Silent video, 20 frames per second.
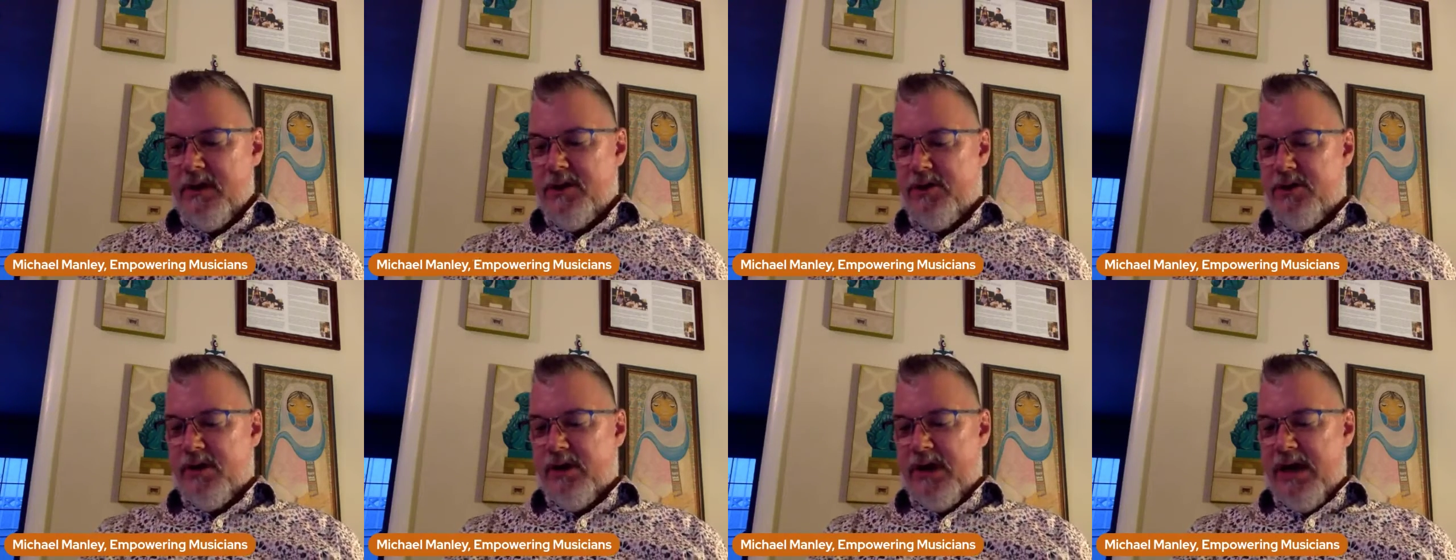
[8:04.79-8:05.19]

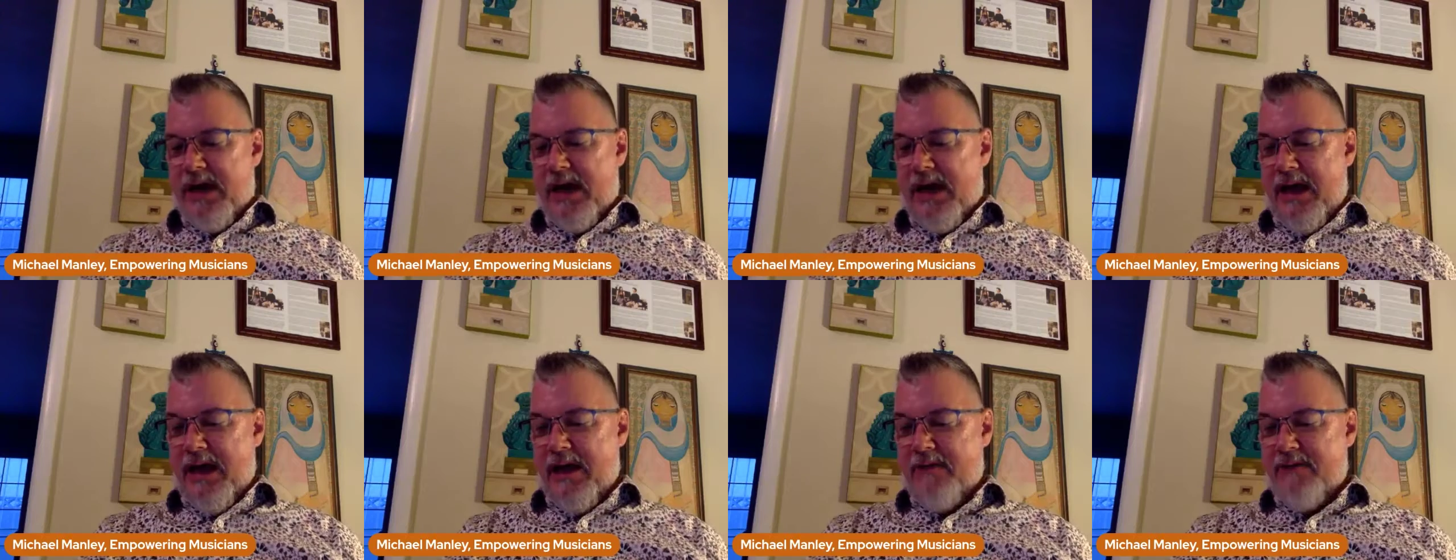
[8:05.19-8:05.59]
You're going to
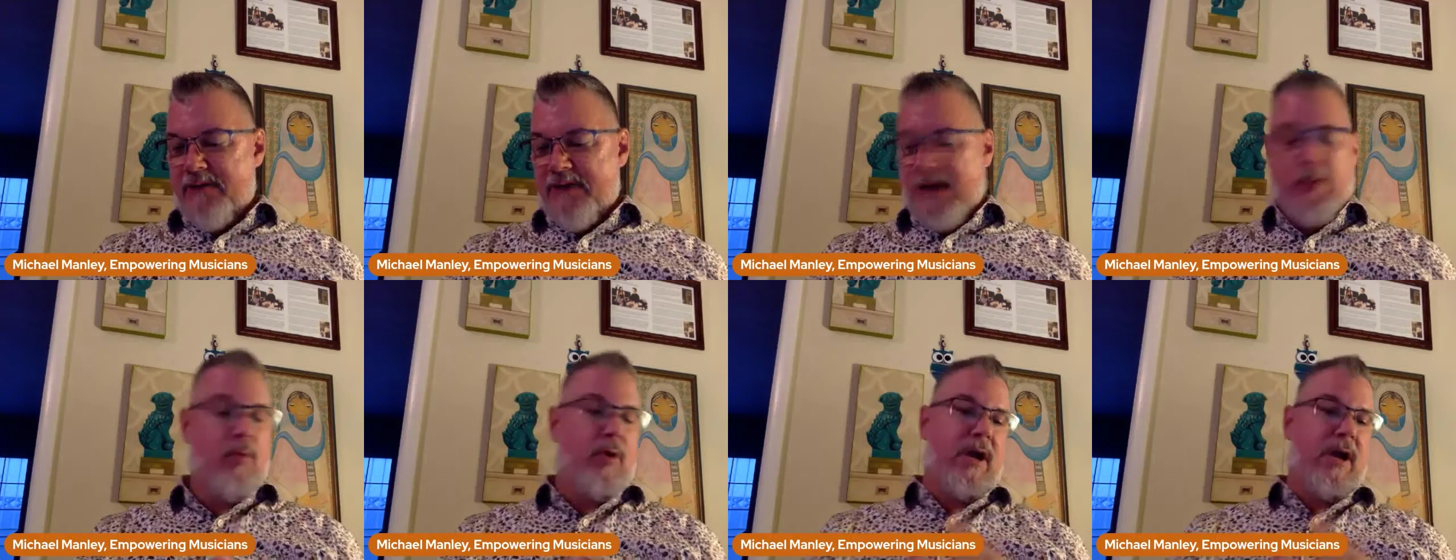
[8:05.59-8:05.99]
have
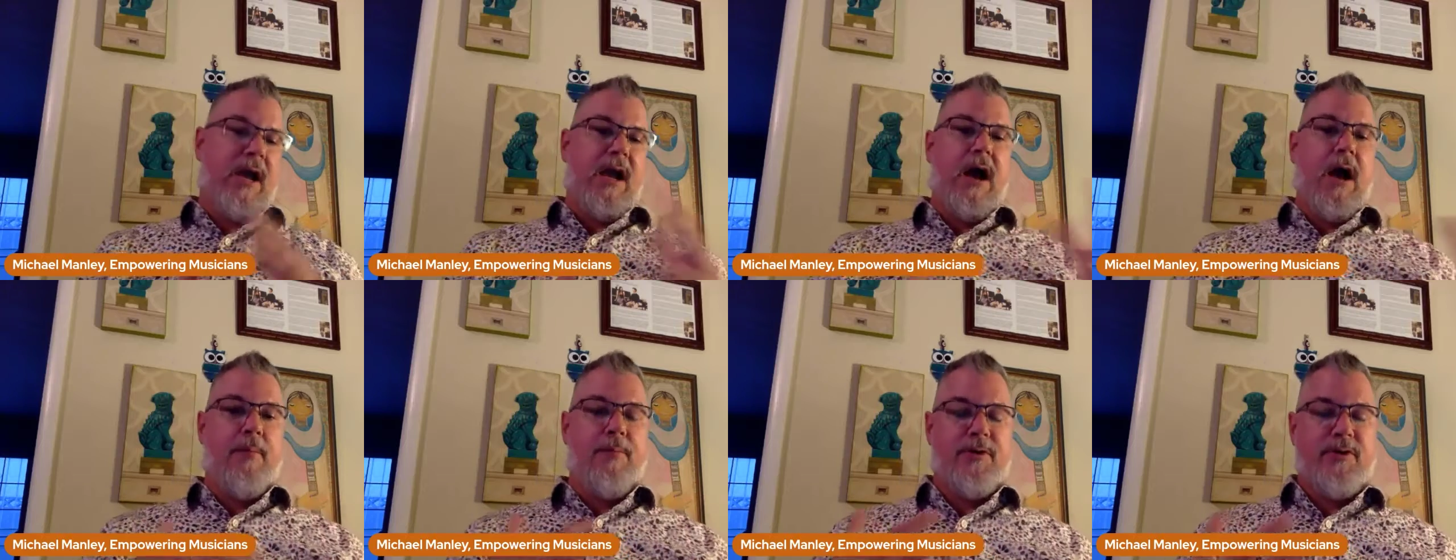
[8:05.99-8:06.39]

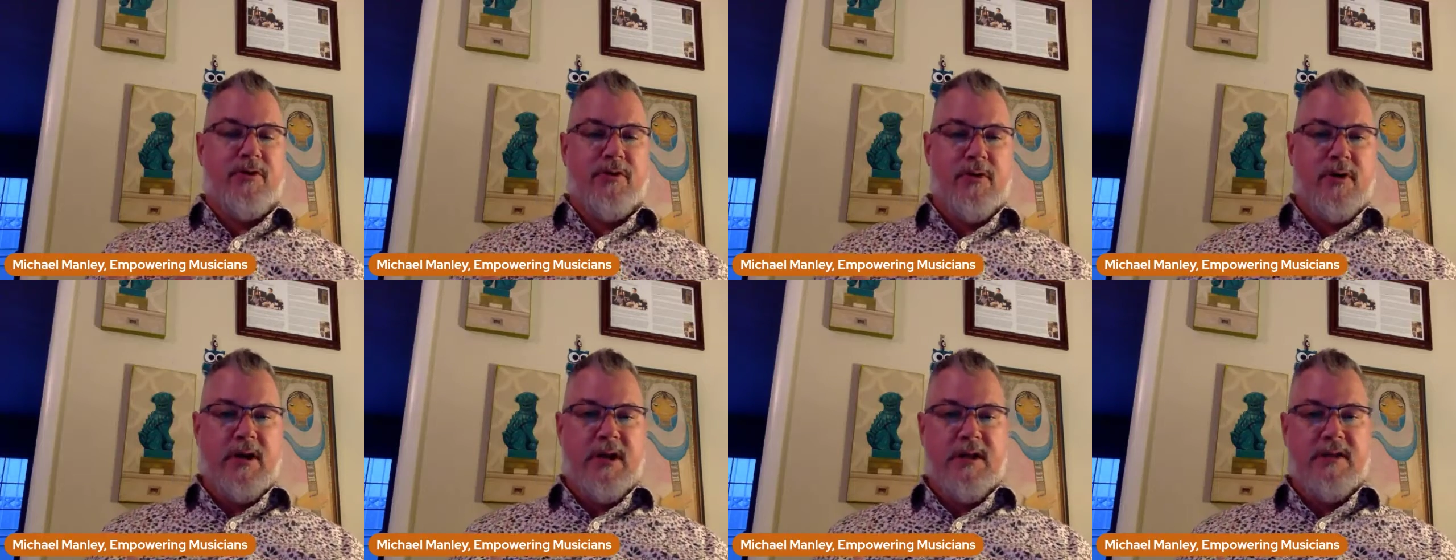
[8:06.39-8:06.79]
networking
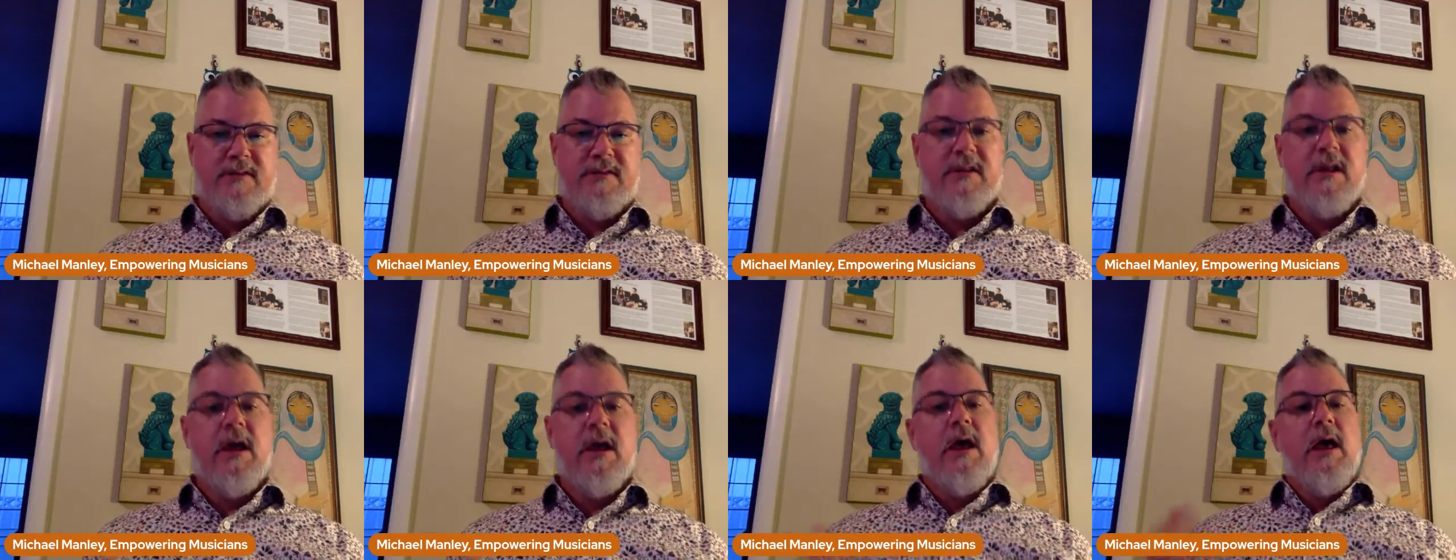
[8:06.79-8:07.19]

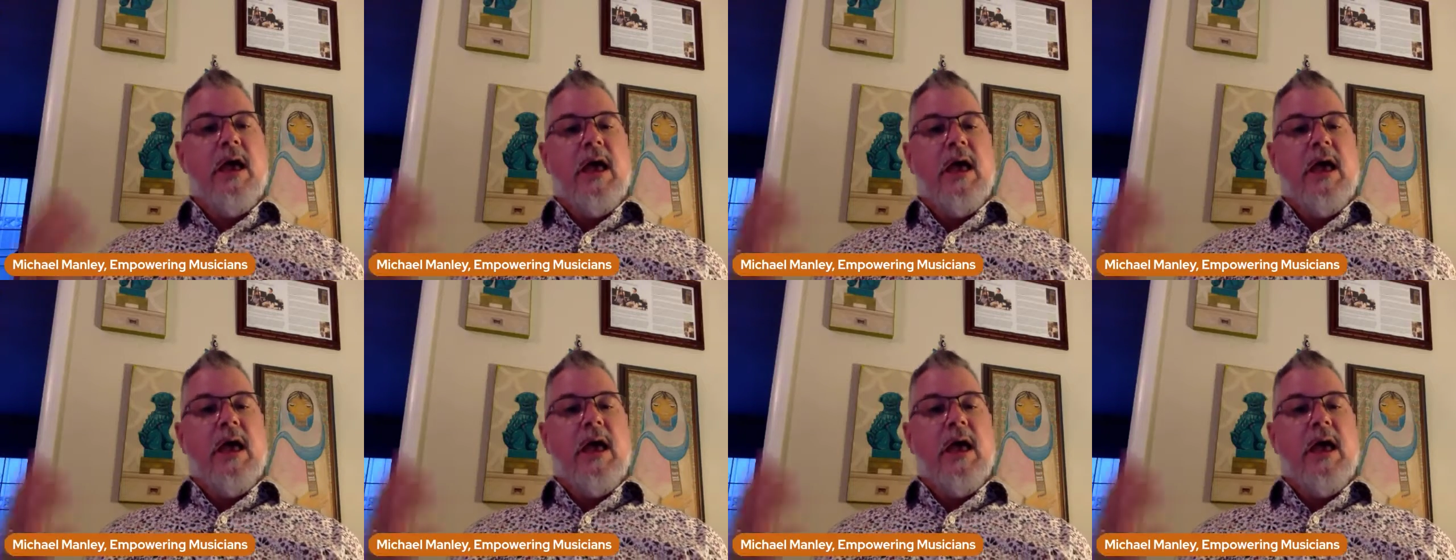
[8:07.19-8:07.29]
opportunities.